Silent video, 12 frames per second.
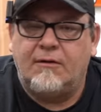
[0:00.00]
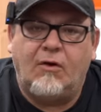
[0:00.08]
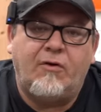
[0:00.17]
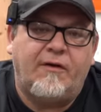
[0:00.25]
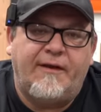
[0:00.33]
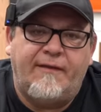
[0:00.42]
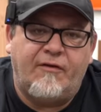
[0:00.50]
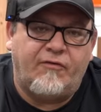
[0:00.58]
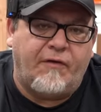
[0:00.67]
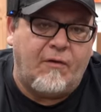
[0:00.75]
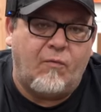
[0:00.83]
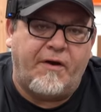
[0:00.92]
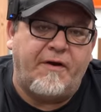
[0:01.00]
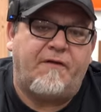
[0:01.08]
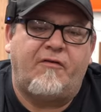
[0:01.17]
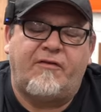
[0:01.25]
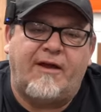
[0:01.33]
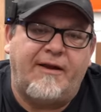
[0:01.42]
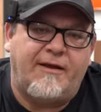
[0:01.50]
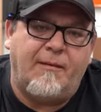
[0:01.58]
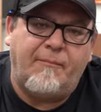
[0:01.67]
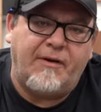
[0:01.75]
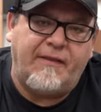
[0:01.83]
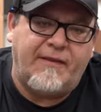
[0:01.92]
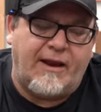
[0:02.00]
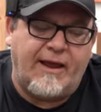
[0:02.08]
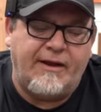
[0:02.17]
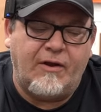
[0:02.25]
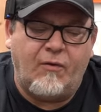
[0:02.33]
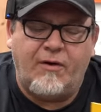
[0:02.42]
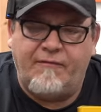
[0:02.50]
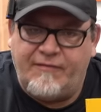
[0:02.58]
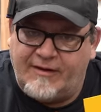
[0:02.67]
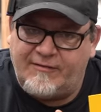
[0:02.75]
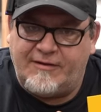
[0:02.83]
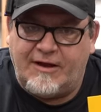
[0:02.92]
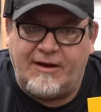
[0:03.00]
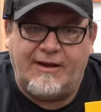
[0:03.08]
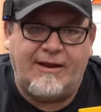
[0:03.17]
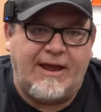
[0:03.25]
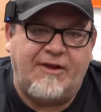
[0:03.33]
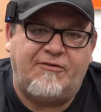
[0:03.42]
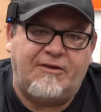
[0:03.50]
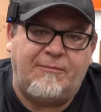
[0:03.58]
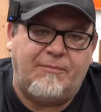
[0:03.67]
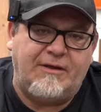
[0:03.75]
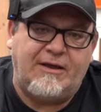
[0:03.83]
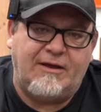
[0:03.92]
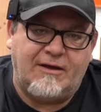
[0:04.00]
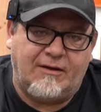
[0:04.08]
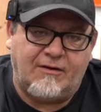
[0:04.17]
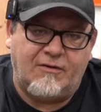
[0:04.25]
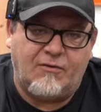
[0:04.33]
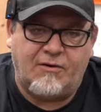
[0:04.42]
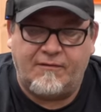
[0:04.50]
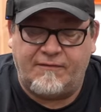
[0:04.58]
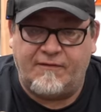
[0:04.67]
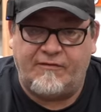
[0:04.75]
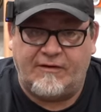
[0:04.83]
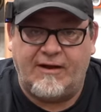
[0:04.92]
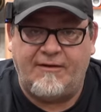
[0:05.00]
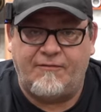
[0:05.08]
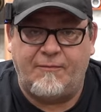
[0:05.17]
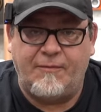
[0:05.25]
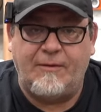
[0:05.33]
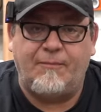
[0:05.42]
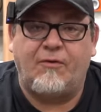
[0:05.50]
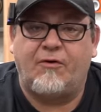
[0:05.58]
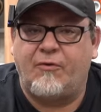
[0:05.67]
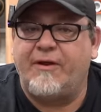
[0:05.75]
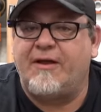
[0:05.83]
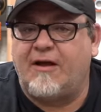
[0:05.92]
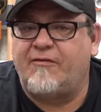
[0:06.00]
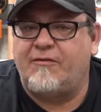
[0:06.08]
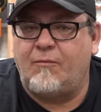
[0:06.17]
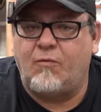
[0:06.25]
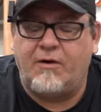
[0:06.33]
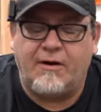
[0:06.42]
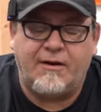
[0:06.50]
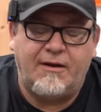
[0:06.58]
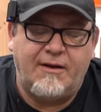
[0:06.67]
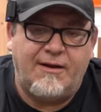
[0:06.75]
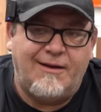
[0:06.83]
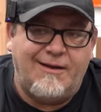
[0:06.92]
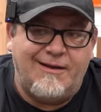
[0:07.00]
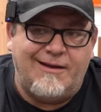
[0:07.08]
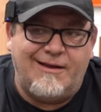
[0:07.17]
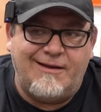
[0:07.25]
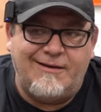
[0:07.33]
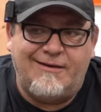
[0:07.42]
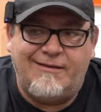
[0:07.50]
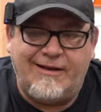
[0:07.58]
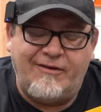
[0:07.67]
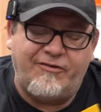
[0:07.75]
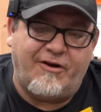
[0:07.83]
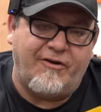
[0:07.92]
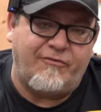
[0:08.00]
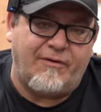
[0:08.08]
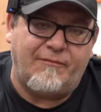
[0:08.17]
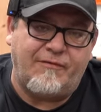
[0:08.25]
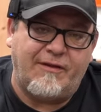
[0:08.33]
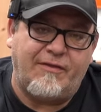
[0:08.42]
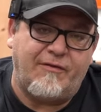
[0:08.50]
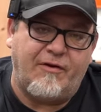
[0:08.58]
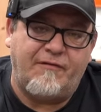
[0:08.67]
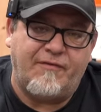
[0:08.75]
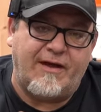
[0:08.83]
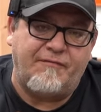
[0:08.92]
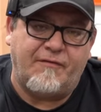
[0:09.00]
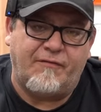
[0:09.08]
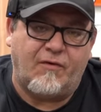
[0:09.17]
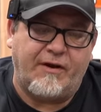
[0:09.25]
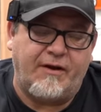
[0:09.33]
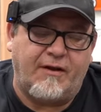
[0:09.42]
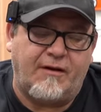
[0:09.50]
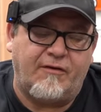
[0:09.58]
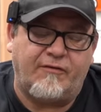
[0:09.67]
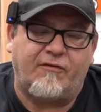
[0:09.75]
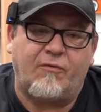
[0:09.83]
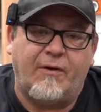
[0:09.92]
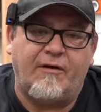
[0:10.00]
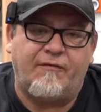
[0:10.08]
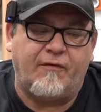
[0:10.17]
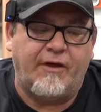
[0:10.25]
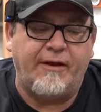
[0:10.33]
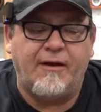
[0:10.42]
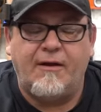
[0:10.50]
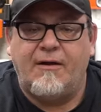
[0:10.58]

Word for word: Locally, there's only one other sign company that I know of that's cutting HDP color core for signs for people or doing custom work. And they charge roughly $35 to $40 a square foot